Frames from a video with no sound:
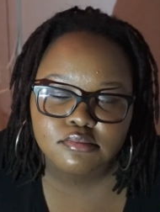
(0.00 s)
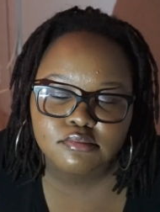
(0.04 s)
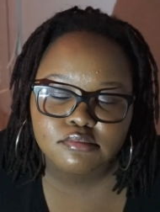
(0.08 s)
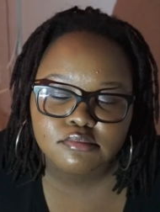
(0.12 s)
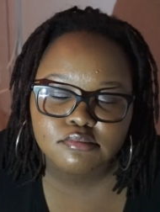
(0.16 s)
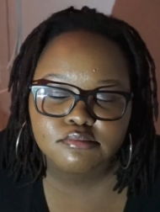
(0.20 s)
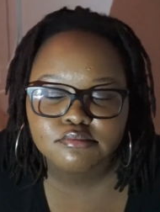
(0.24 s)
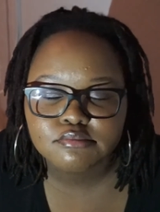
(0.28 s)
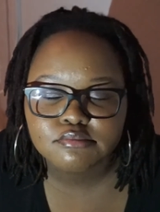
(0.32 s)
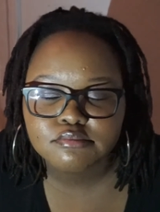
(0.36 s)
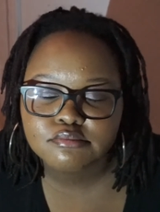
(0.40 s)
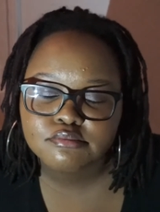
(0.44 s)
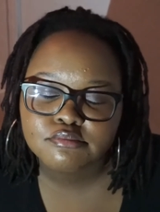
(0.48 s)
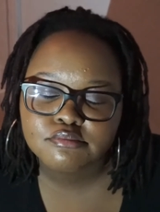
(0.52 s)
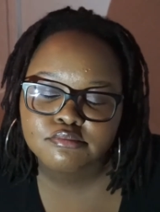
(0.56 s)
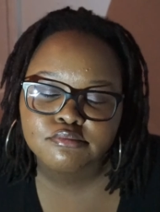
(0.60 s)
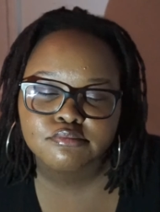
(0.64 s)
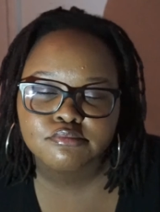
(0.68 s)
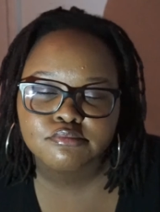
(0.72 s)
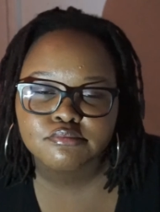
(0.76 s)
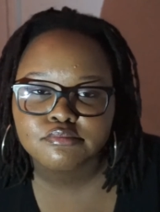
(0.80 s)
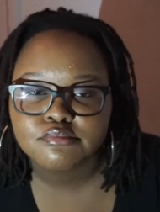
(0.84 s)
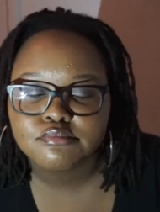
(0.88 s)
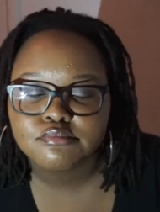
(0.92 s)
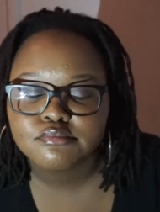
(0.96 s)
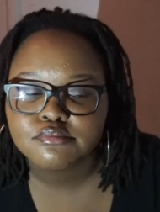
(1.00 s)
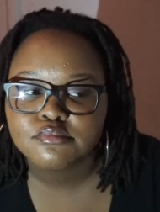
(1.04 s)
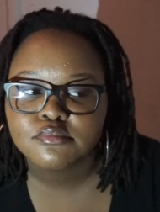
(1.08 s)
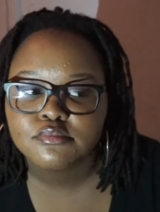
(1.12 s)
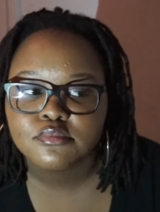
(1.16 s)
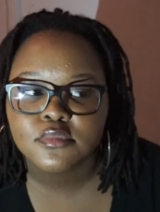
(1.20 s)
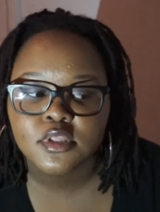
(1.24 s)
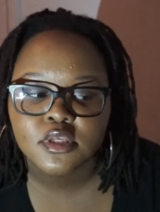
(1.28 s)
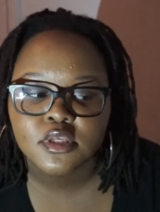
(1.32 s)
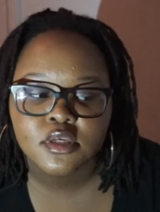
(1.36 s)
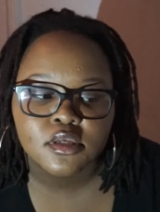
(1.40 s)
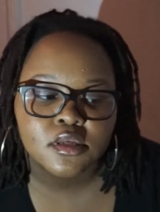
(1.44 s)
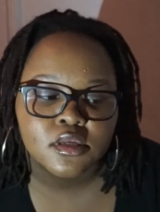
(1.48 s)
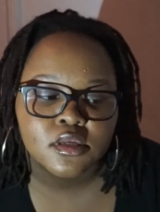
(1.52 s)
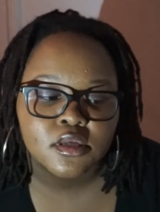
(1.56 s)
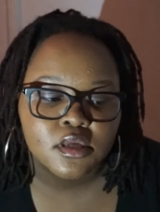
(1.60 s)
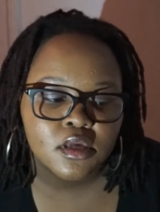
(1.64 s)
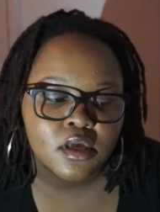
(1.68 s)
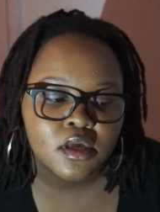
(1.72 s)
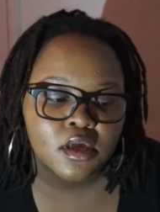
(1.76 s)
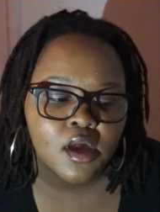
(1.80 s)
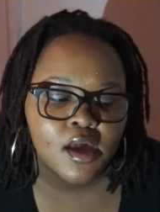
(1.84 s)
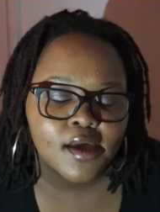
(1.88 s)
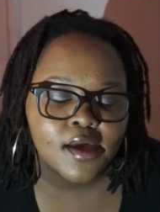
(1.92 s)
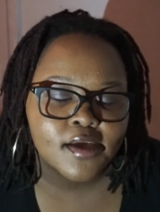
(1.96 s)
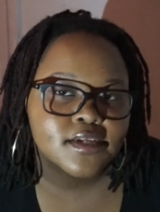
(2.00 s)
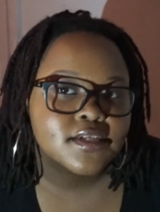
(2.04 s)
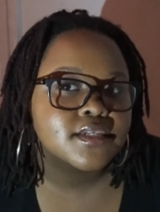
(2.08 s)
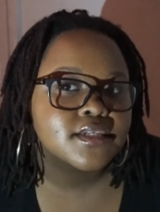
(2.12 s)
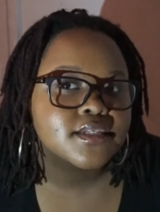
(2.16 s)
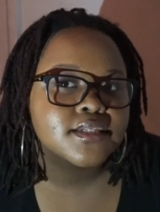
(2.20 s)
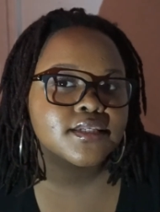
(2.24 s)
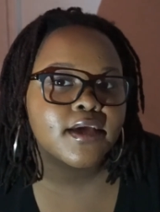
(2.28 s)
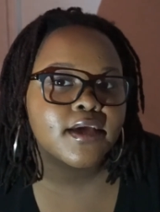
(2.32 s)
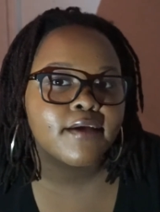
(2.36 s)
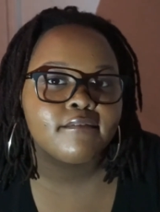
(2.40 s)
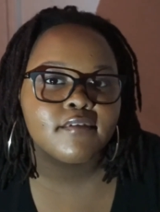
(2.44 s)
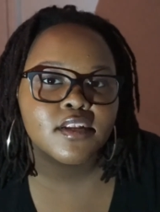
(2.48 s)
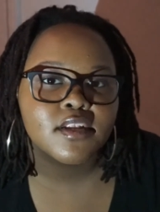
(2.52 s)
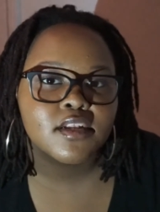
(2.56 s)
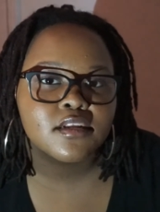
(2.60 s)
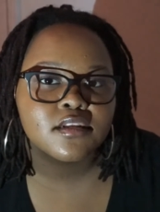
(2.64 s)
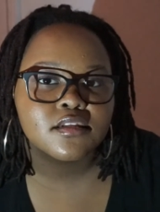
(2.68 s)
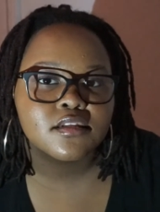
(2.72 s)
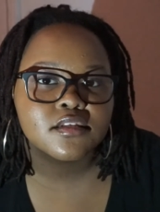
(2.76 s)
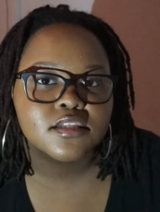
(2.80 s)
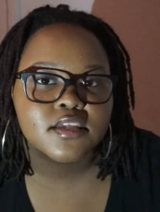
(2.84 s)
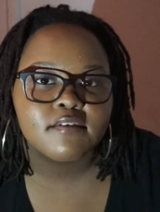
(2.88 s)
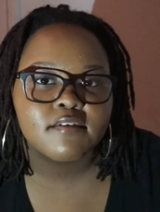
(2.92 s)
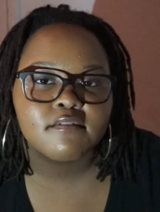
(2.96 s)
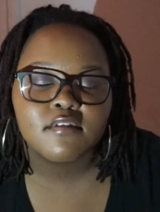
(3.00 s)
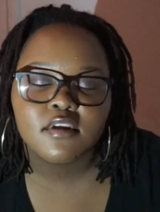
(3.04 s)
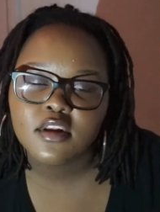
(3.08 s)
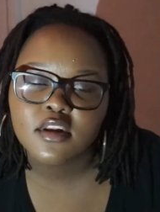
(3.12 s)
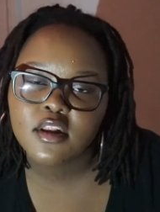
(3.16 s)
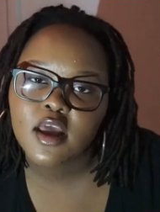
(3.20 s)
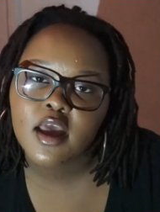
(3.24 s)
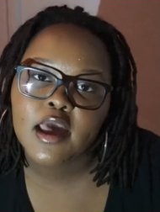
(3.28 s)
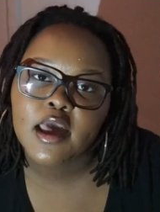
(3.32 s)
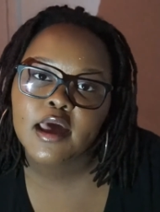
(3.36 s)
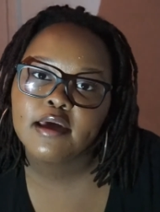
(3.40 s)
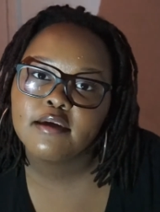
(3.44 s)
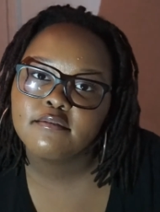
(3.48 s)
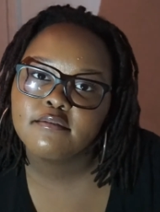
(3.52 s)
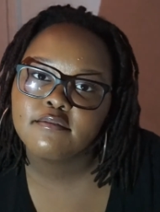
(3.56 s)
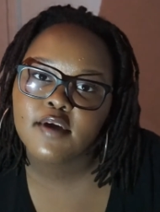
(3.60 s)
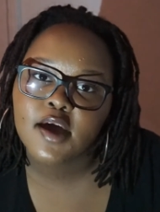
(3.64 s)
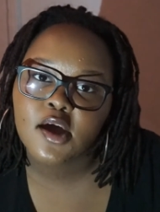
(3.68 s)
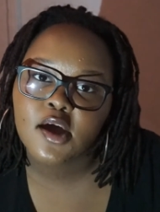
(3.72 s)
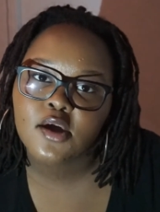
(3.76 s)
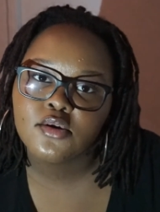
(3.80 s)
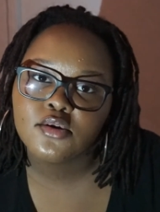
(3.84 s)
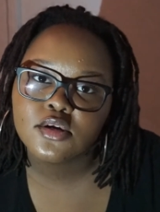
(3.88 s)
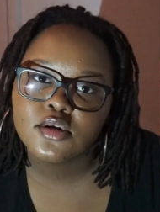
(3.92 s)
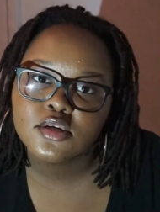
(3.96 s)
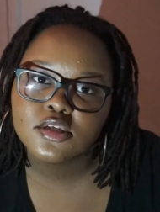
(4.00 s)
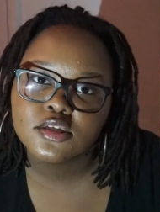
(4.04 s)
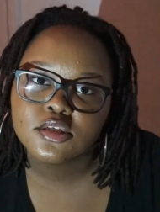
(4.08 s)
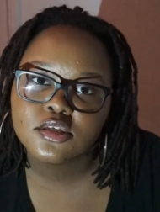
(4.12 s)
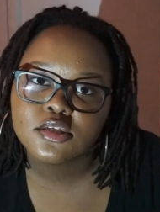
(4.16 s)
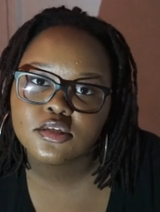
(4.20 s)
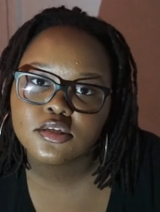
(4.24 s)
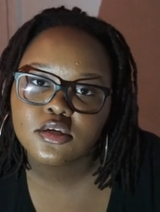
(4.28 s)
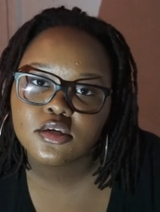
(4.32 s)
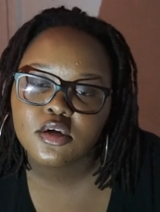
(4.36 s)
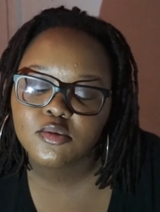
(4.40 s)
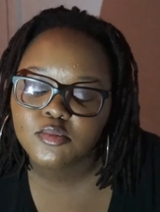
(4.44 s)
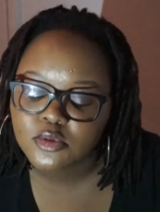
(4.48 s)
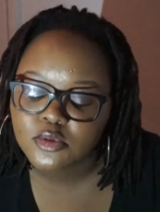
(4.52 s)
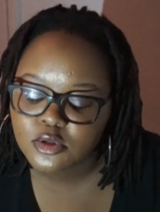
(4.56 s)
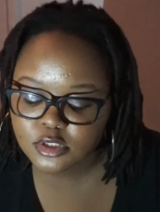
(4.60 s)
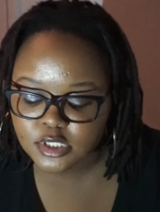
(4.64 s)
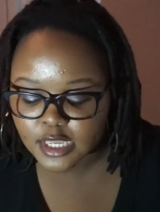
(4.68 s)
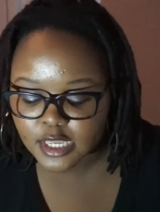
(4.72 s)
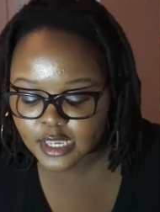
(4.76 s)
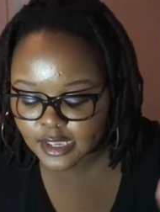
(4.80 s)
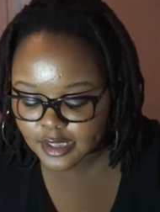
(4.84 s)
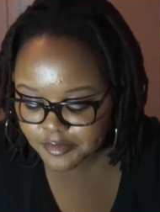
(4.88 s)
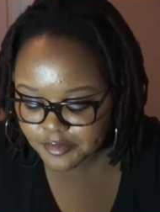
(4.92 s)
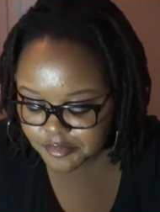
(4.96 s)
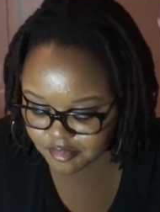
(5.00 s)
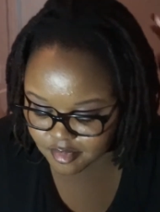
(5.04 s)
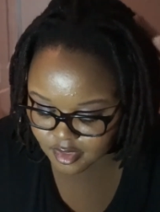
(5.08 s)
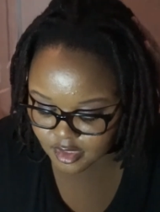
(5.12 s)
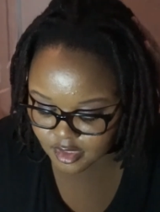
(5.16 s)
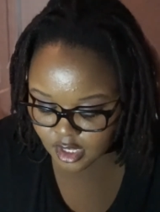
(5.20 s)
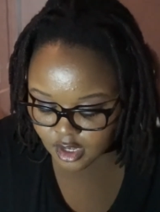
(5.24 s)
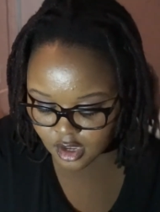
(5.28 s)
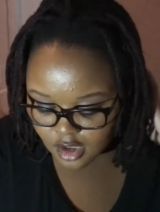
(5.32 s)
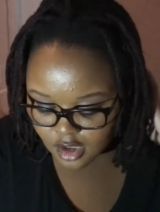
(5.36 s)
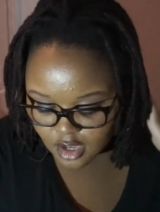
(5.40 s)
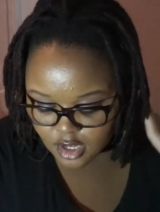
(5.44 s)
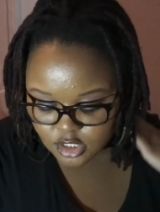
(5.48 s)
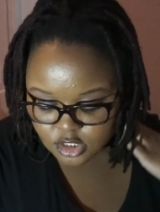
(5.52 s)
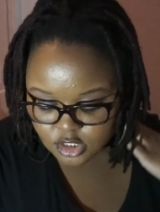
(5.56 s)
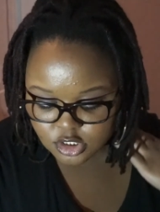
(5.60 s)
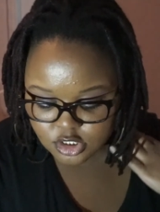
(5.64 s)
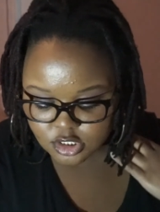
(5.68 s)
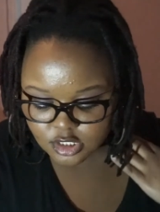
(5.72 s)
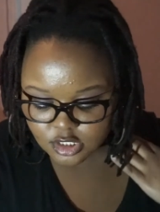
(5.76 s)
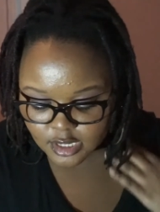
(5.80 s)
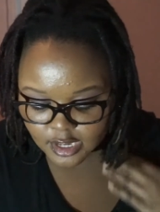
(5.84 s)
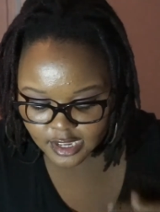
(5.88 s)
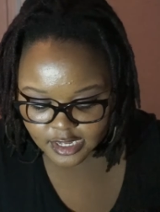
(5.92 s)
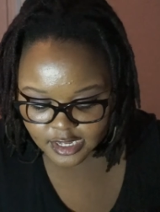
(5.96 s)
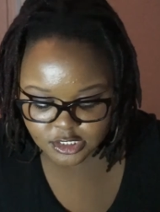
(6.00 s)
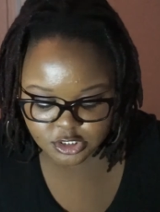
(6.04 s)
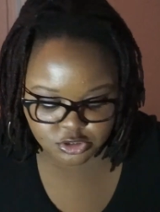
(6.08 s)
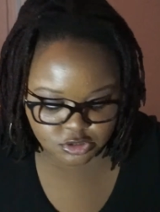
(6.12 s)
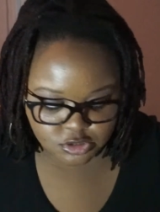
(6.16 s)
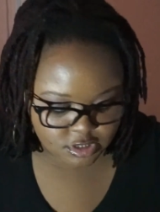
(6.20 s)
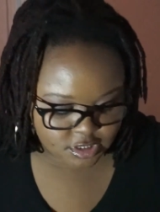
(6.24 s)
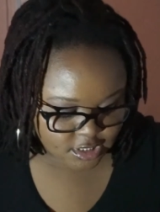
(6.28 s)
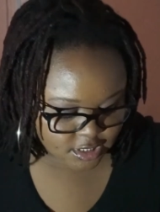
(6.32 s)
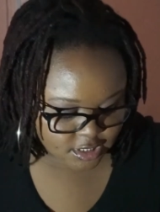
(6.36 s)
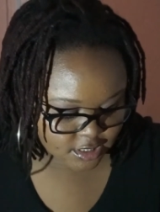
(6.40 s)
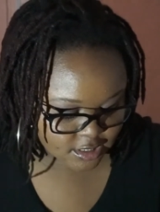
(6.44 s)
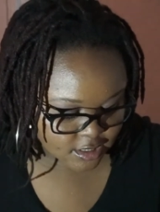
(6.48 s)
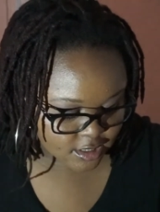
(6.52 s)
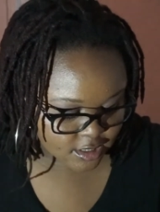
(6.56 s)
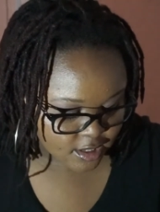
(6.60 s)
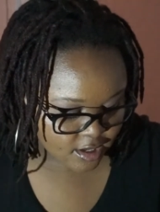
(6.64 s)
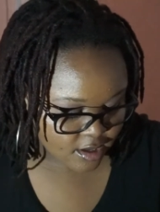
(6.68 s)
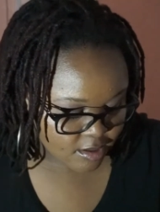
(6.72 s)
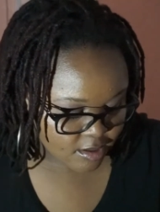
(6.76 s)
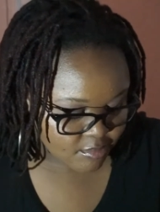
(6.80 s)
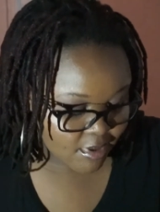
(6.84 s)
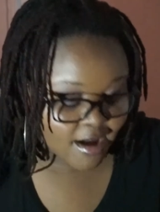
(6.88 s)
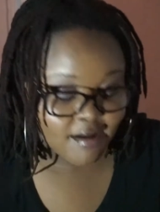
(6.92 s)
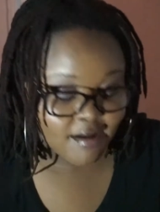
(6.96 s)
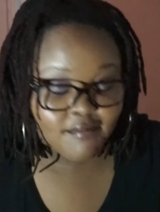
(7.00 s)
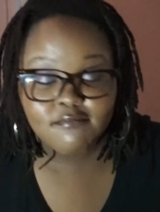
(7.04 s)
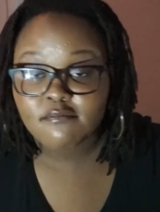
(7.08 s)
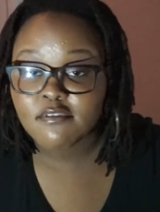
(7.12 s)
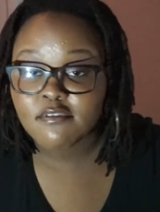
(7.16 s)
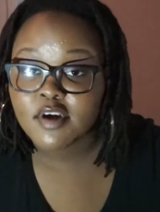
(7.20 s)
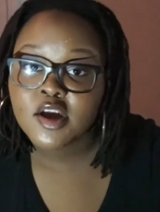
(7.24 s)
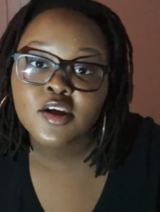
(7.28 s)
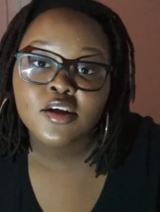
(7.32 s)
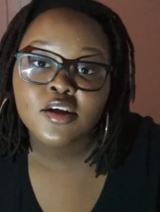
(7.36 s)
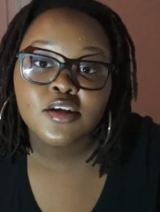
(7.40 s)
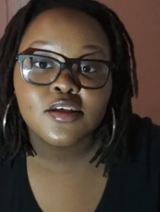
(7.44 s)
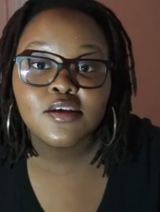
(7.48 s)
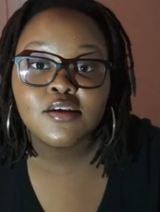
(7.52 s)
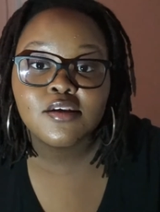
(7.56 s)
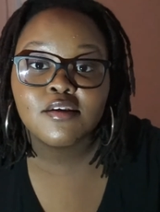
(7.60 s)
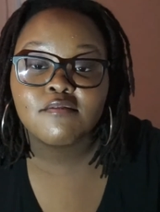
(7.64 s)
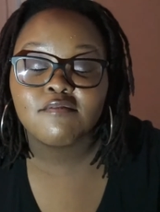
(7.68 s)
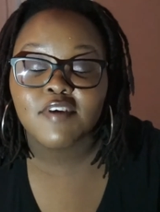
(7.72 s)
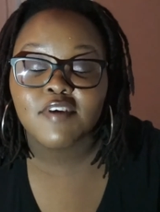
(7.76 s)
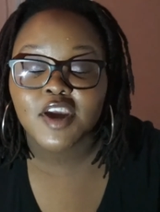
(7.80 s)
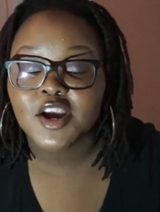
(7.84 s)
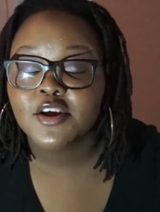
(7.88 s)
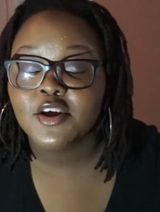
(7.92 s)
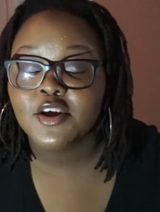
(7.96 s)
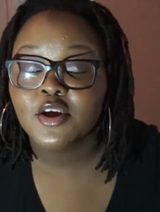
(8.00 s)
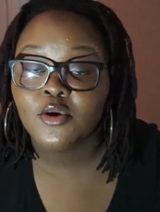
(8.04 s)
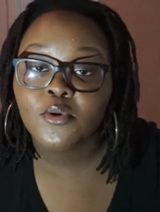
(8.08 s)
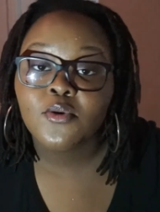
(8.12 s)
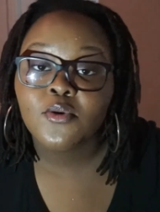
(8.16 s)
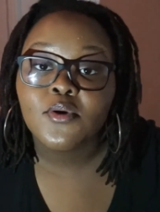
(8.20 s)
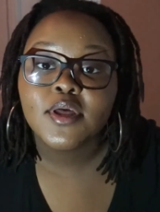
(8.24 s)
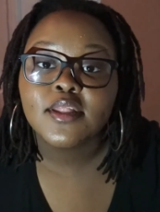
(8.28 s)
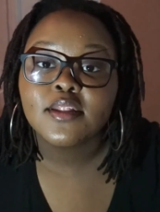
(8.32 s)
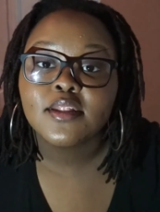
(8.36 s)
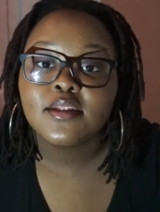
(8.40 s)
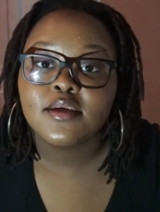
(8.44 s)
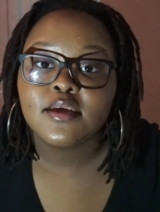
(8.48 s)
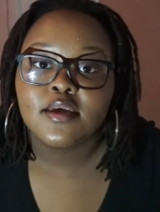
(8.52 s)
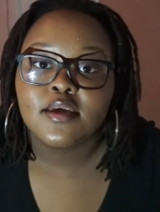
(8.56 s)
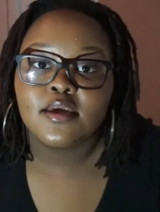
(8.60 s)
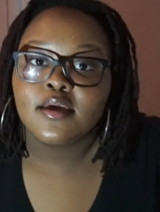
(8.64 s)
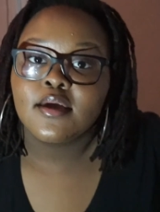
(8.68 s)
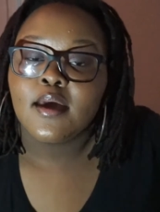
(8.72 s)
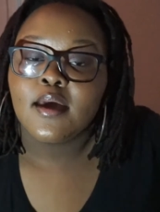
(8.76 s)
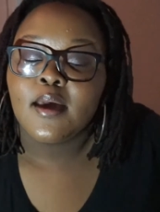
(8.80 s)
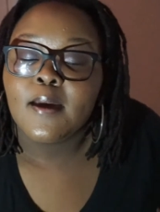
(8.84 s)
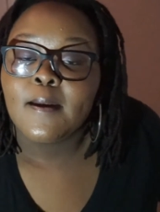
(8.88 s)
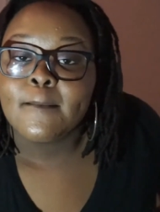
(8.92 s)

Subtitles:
7.5 hours, almost 8. So yeah, as you see, I'm very, very oily,